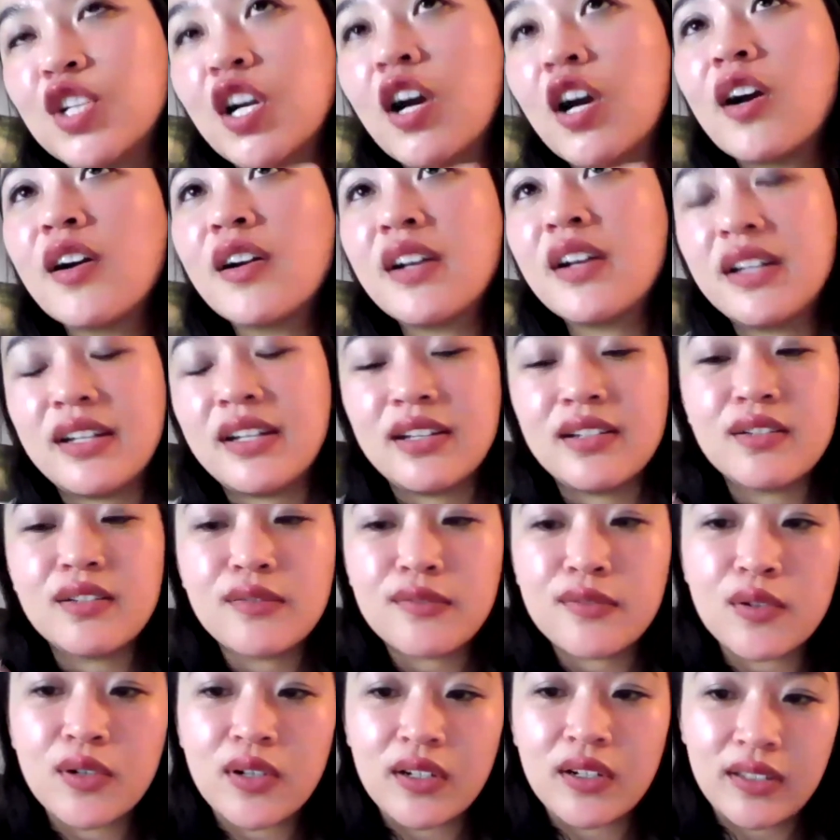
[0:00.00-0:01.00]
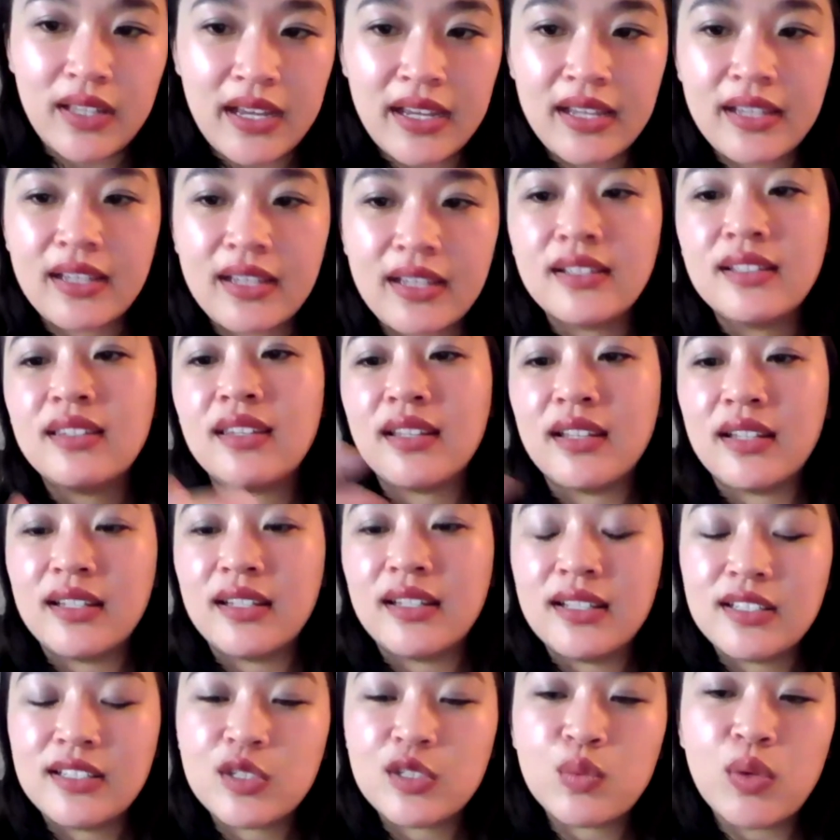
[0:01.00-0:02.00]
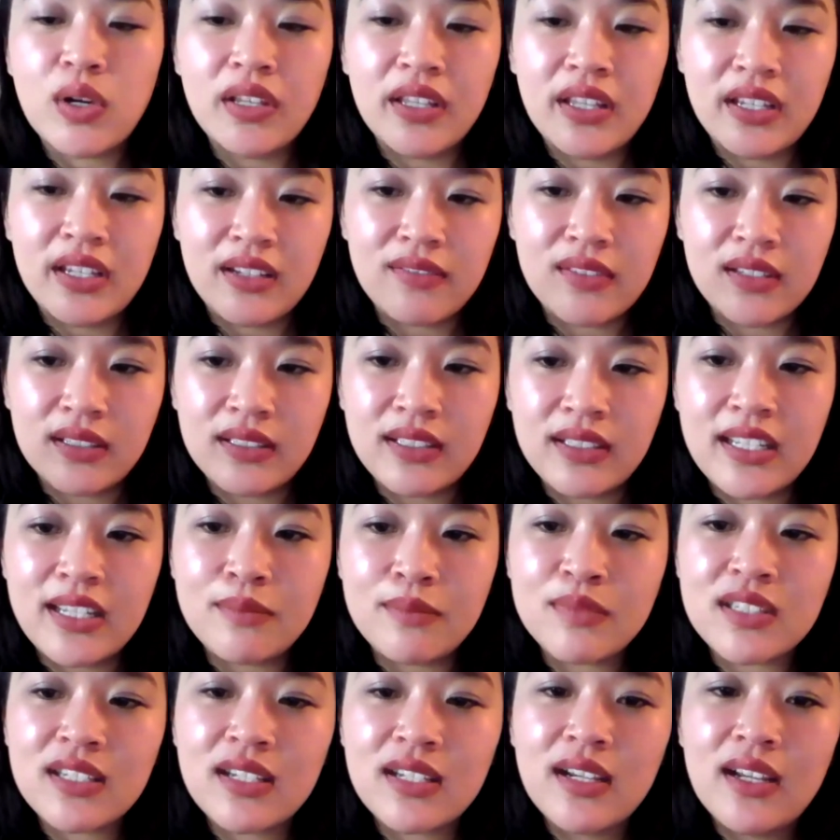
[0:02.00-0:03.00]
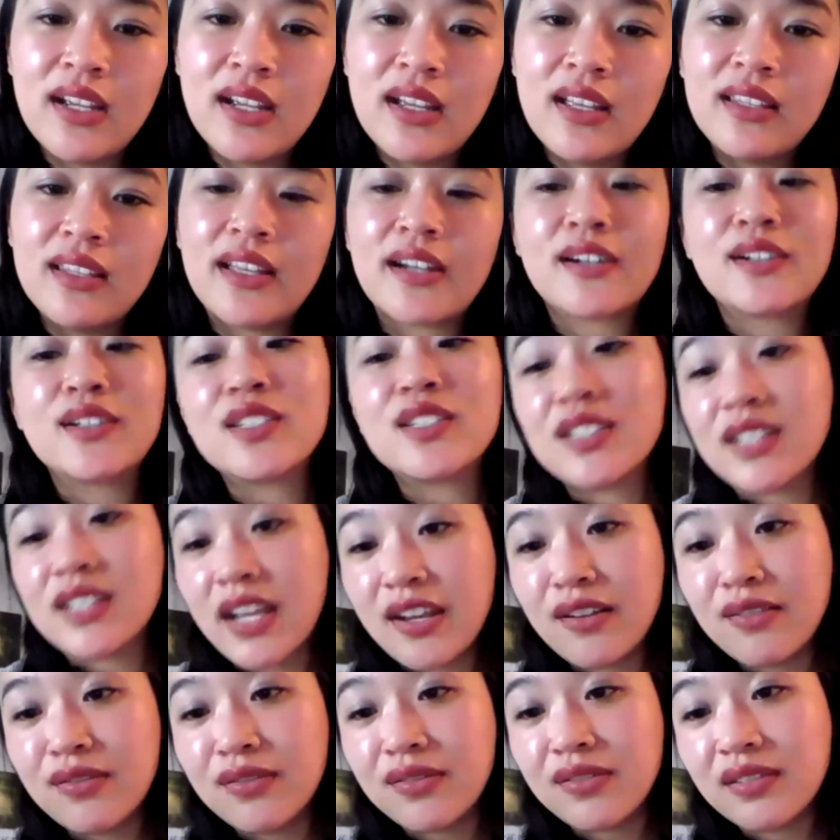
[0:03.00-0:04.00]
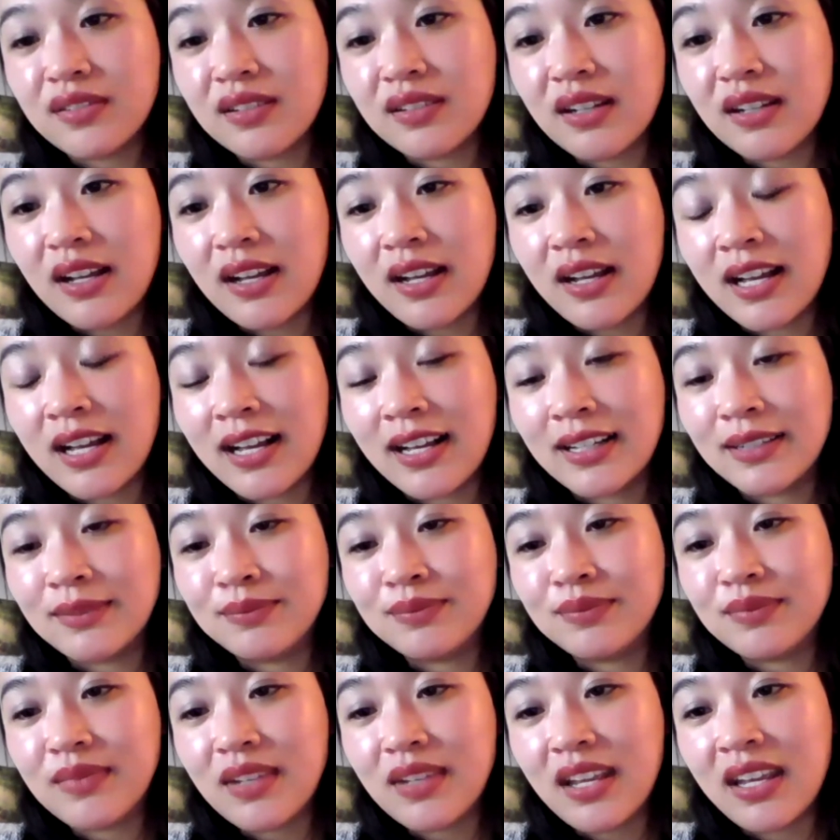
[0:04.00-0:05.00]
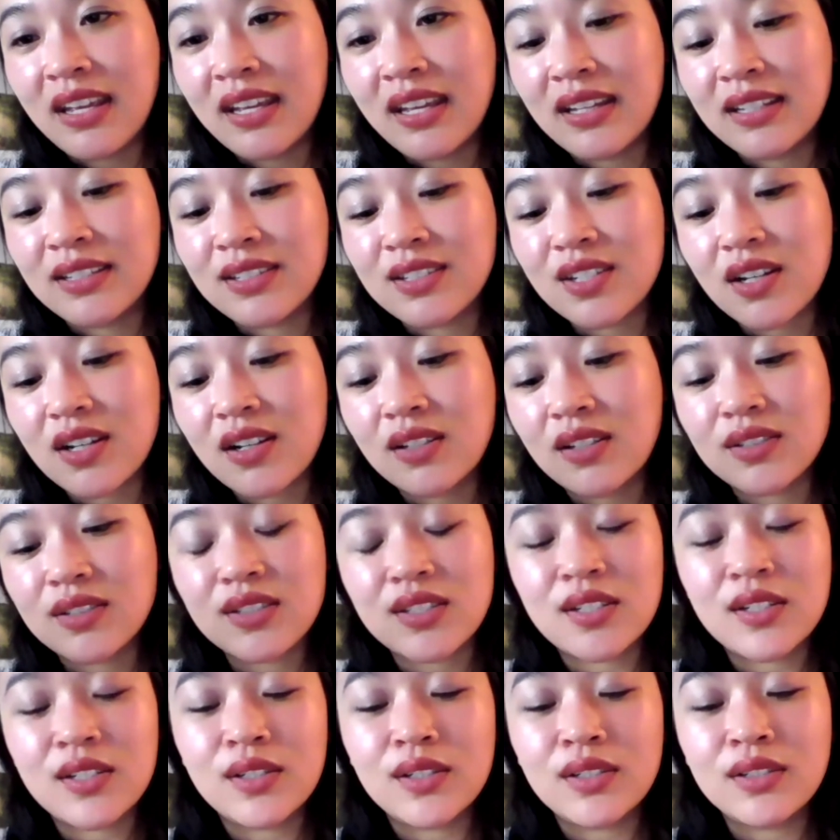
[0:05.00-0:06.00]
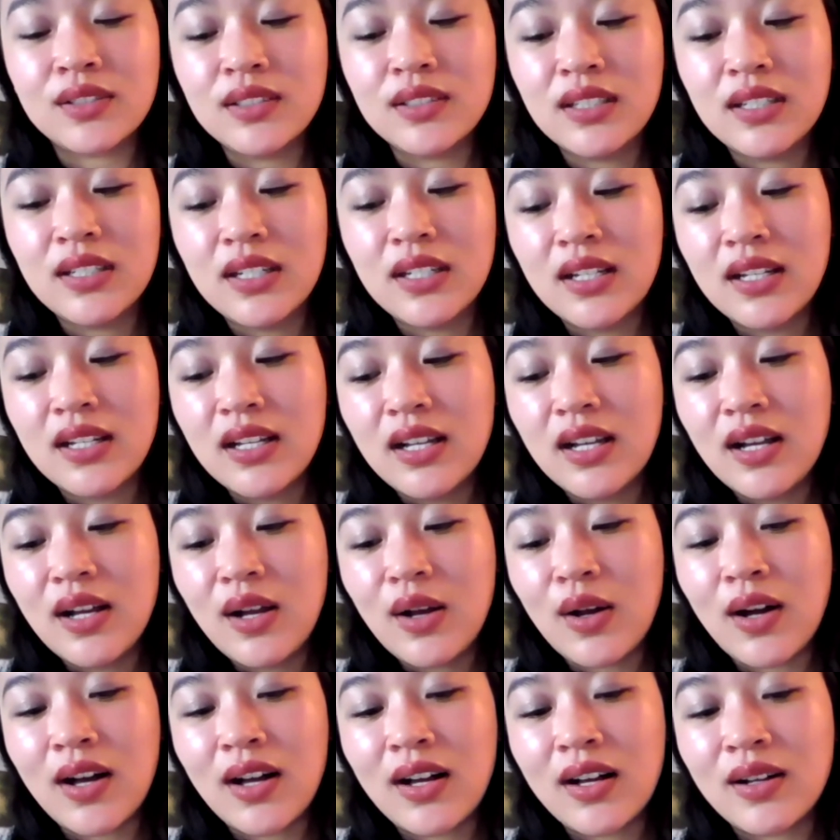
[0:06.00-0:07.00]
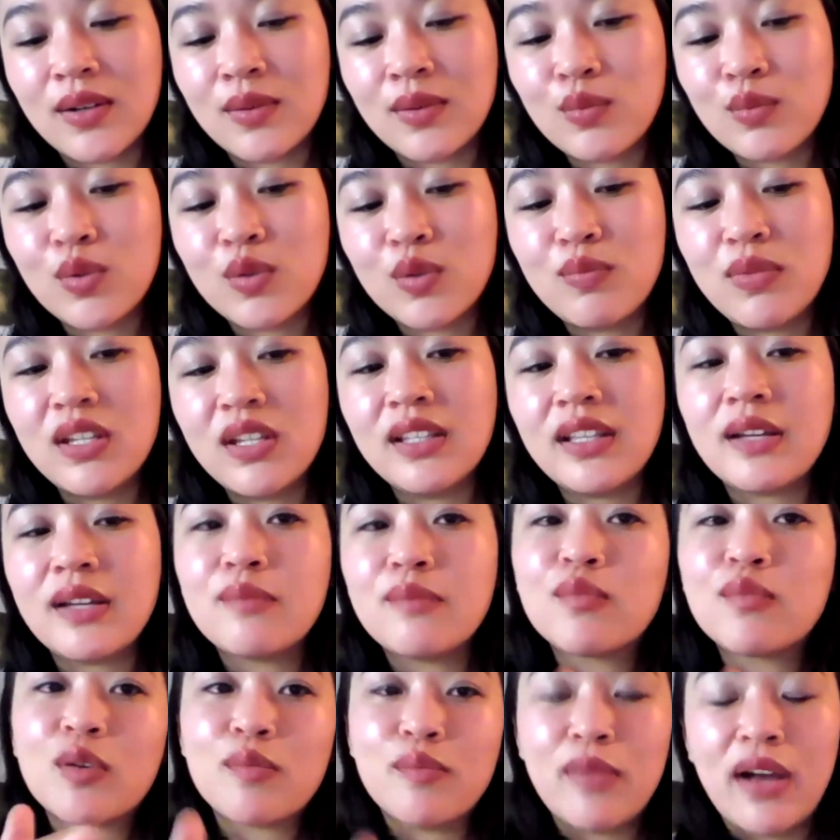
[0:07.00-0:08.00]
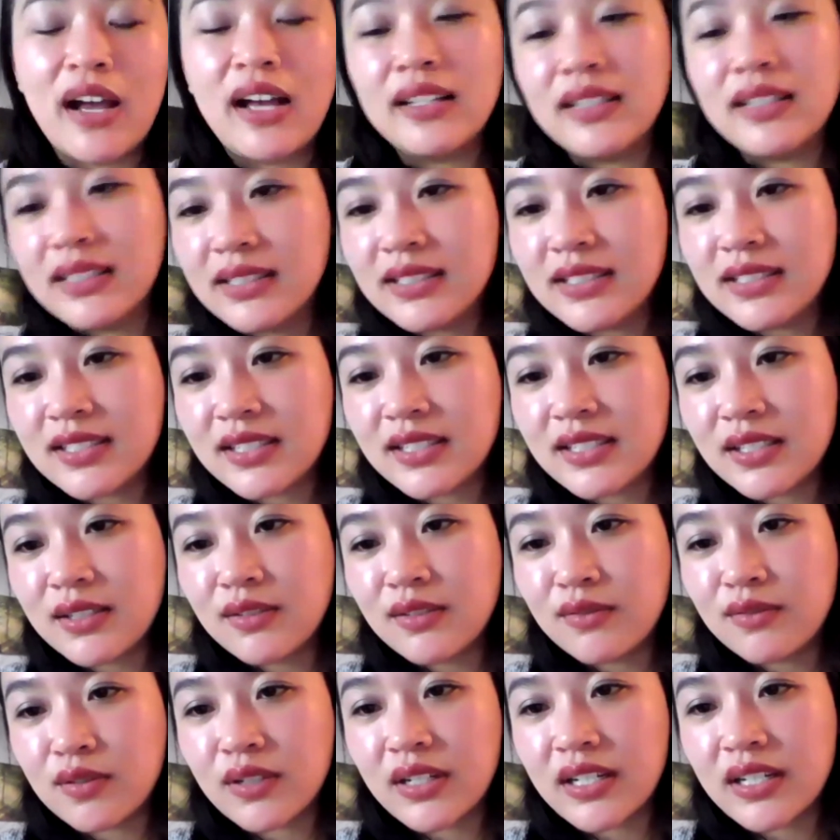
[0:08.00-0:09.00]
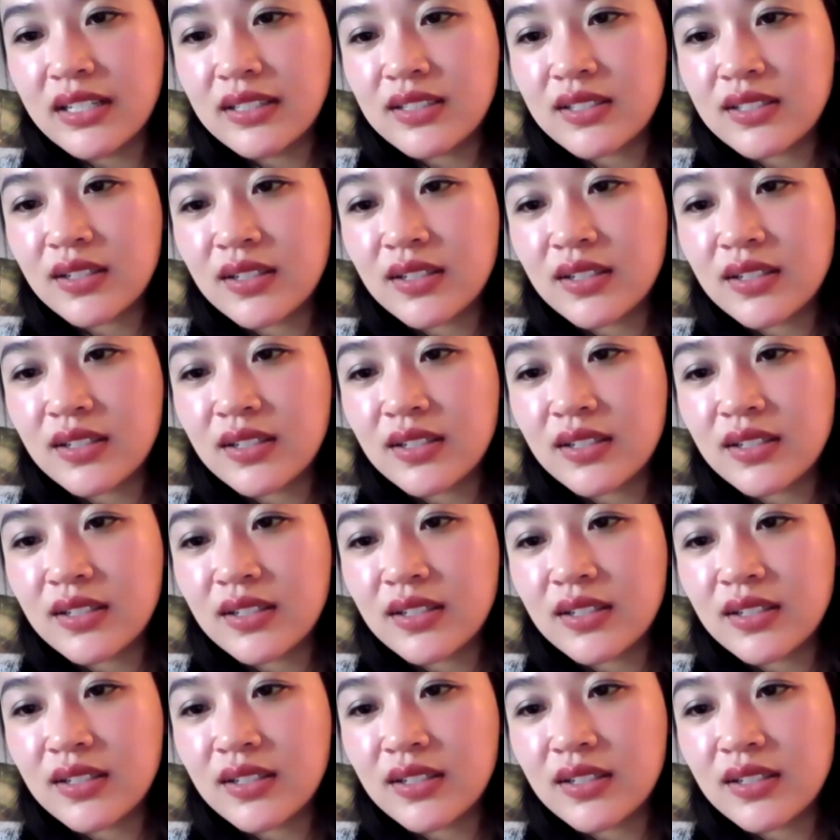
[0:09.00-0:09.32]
targeted for like the swelling of the limbs, that are safe, and also would be like more balanced for it.